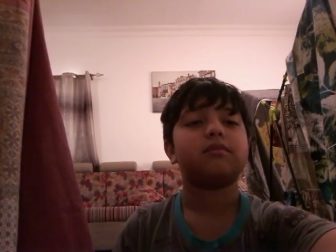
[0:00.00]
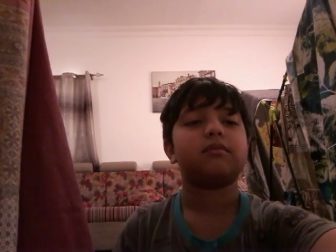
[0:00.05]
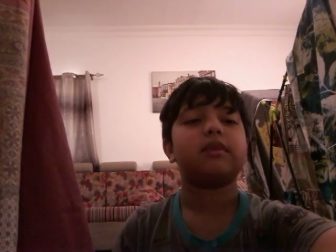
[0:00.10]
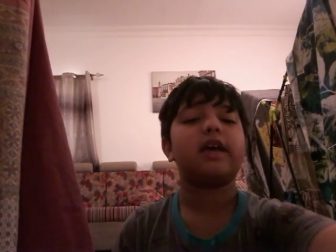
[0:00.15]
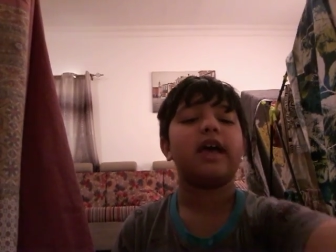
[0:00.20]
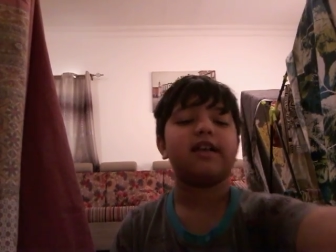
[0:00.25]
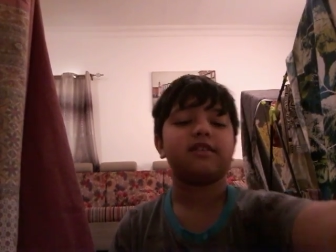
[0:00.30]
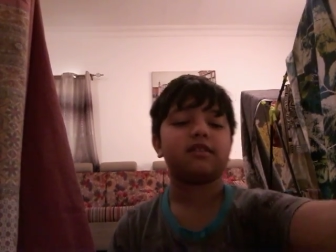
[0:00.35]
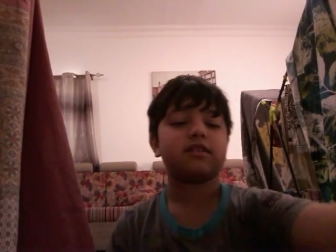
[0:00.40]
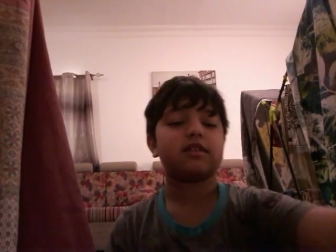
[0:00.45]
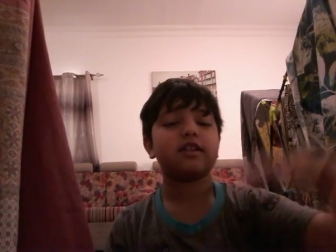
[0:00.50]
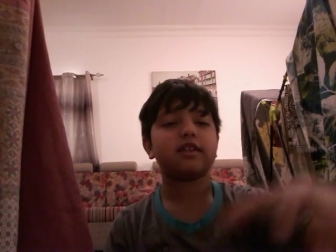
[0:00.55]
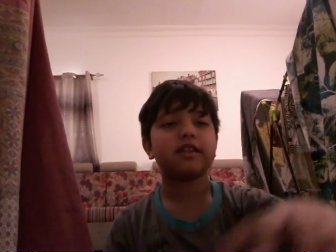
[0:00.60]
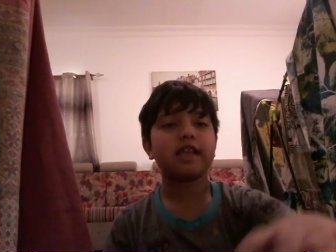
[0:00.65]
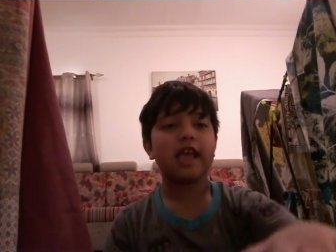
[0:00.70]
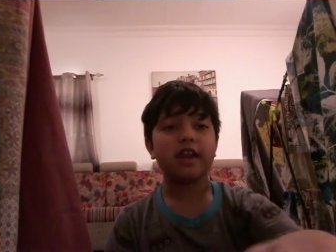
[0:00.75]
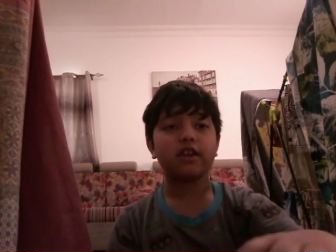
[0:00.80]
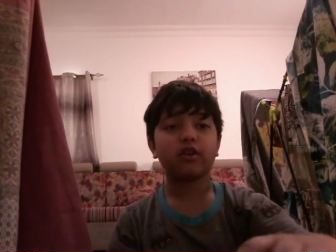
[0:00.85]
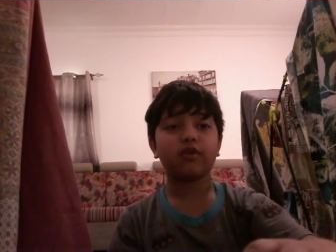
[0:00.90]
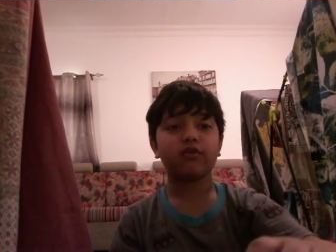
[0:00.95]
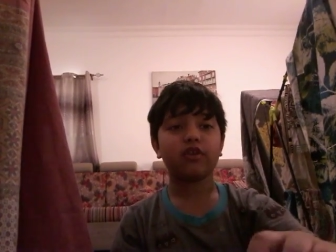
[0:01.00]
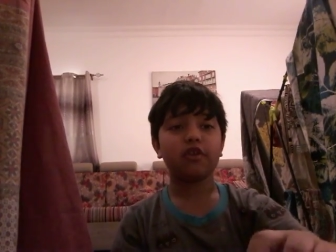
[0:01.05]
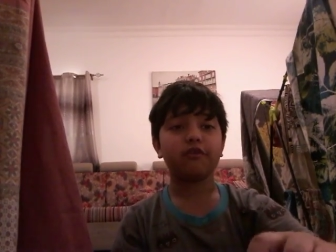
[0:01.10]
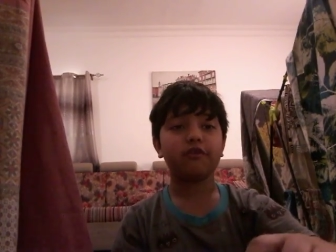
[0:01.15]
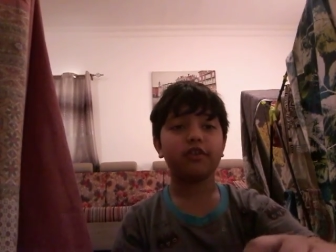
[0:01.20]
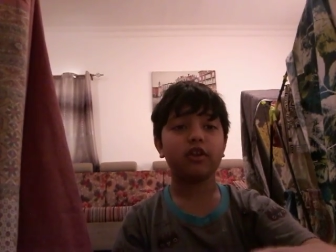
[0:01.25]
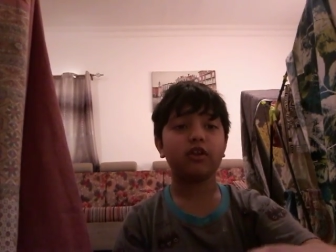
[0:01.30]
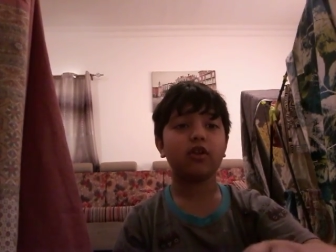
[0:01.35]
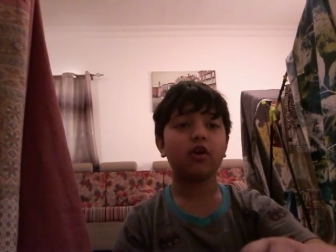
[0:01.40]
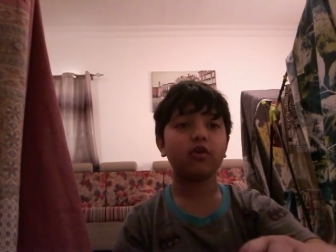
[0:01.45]
yes this is the end of the
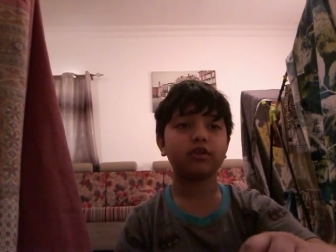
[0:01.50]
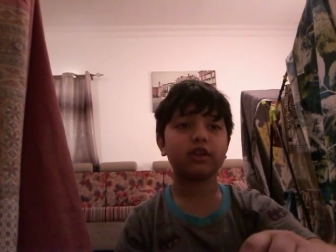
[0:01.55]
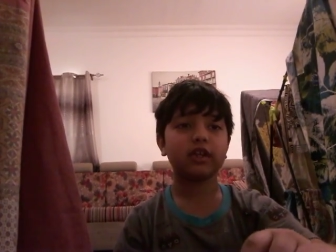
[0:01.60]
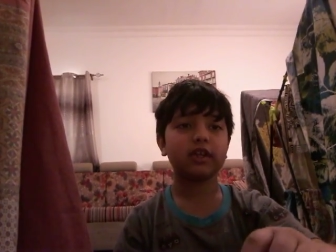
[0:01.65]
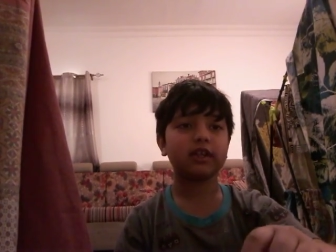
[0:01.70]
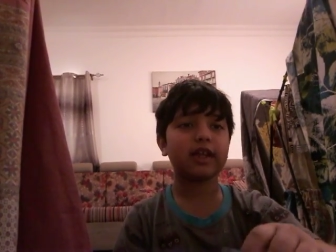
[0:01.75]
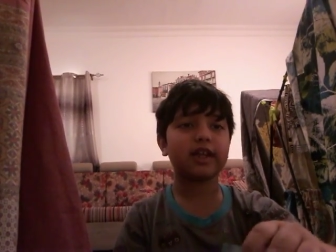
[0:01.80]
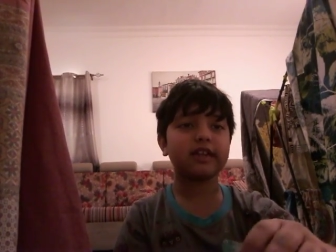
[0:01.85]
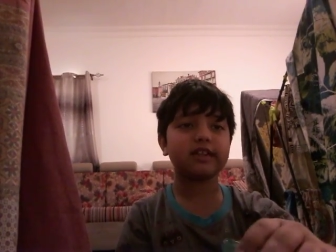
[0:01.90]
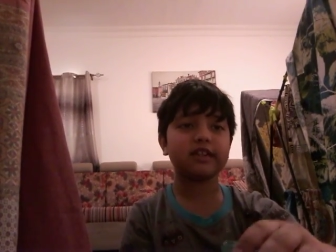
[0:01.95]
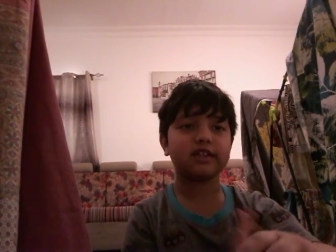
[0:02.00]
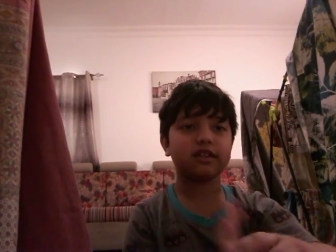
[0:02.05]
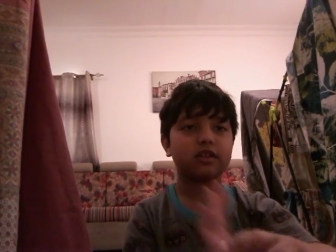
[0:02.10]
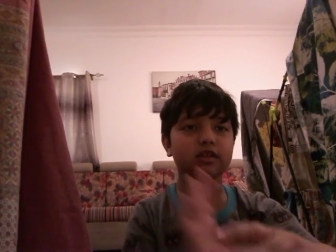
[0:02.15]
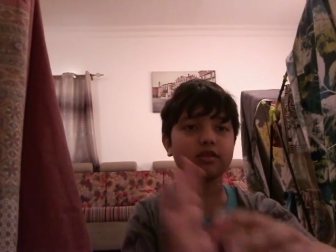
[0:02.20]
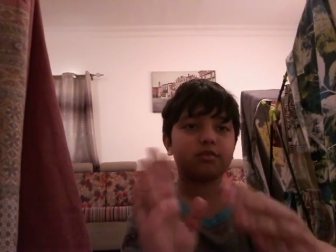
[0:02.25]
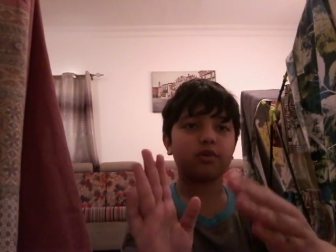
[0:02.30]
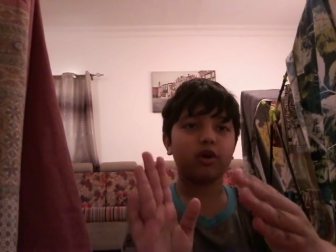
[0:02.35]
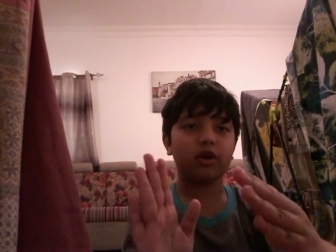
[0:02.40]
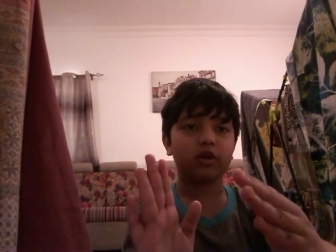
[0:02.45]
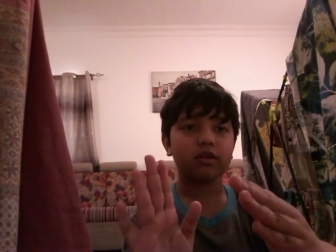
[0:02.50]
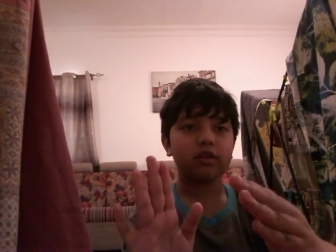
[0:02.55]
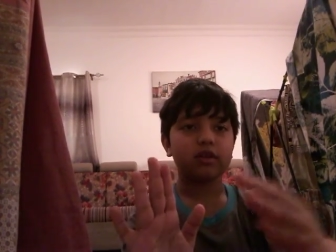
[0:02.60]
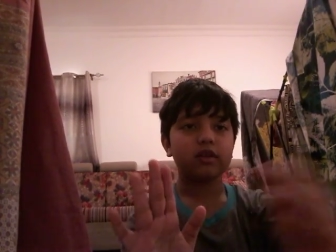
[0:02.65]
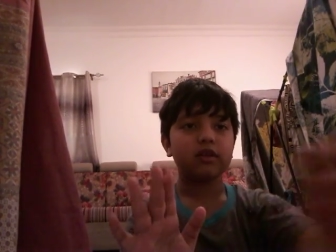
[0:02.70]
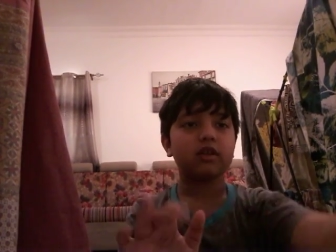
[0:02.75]
video don't think that this is wrong